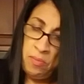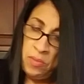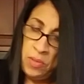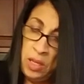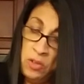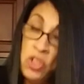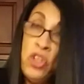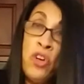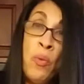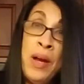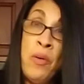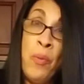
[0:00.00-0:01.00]
And you
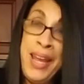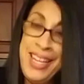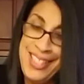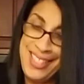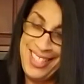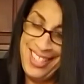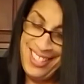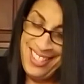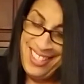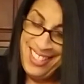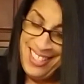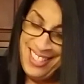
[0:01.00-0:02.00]
don't want to waste
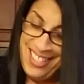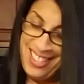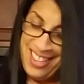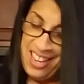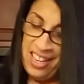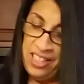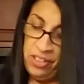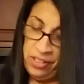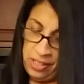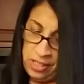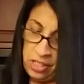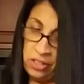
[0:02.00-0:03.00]
any of
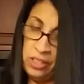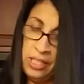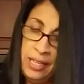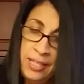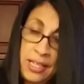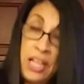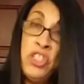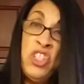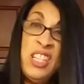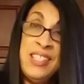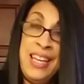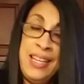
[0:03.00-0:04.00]
this goodness. I should
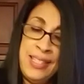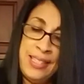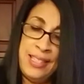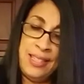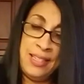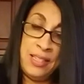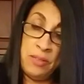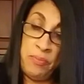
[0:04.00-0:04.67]
have tasted this.